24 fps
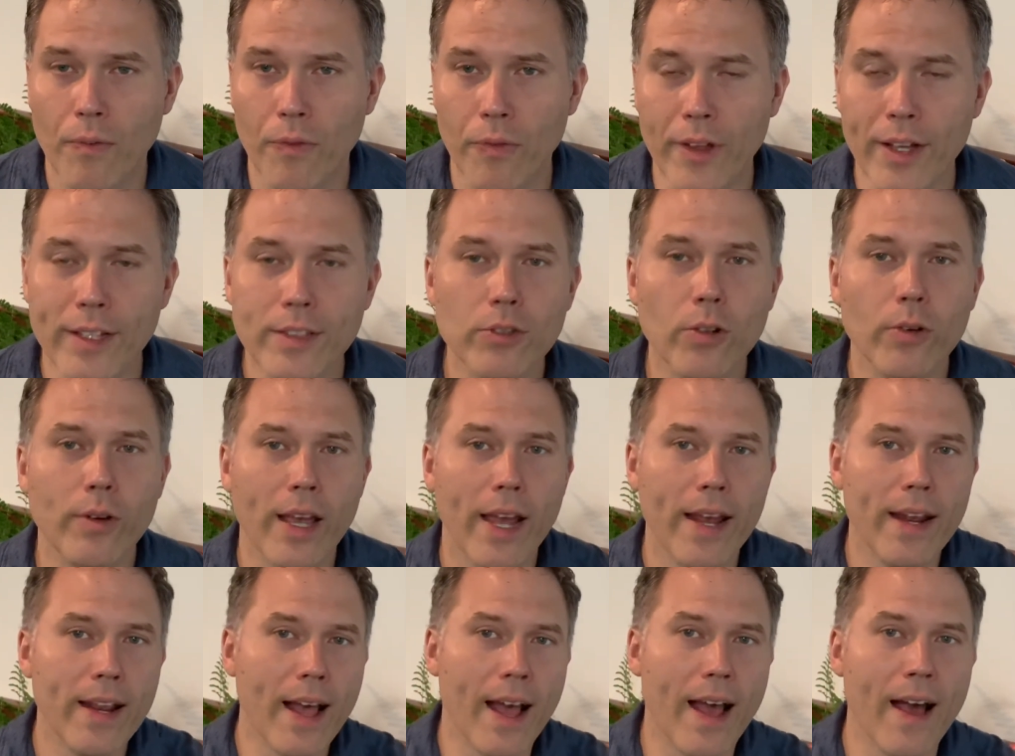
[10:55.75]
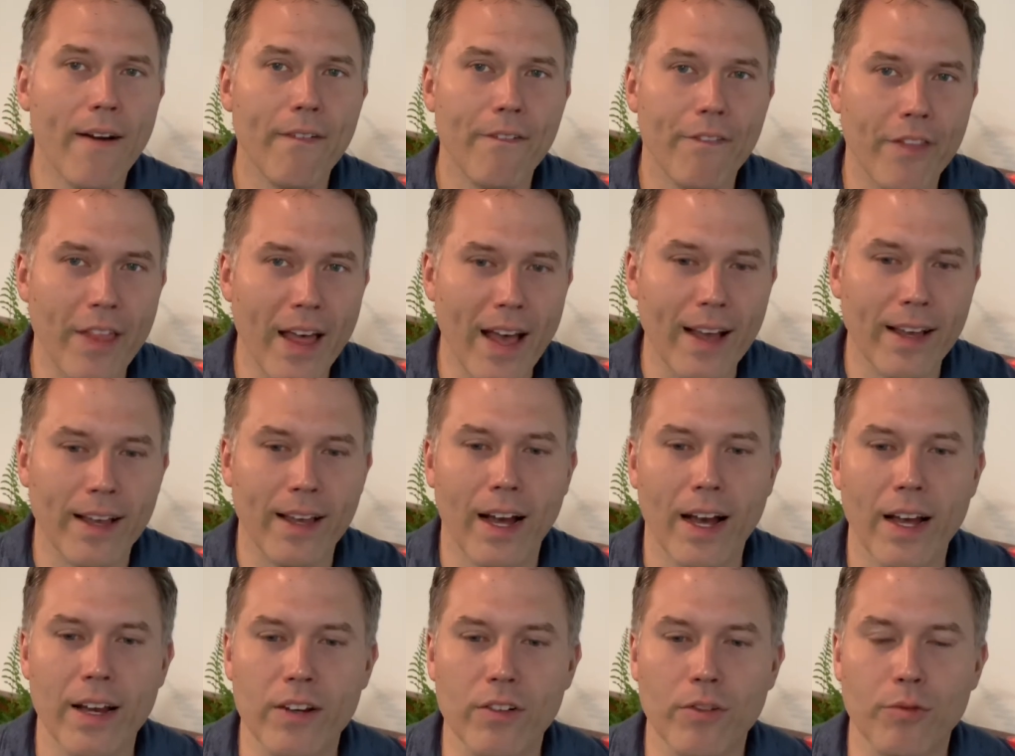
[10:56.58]
It's okay to have that
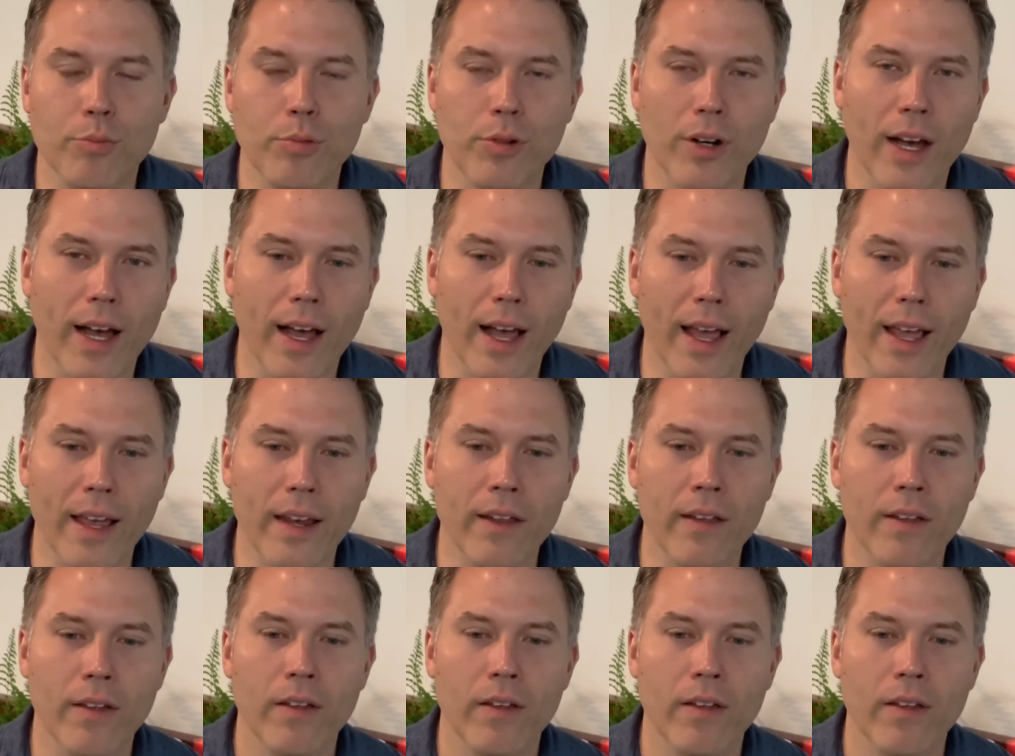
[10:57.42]
kind of pride.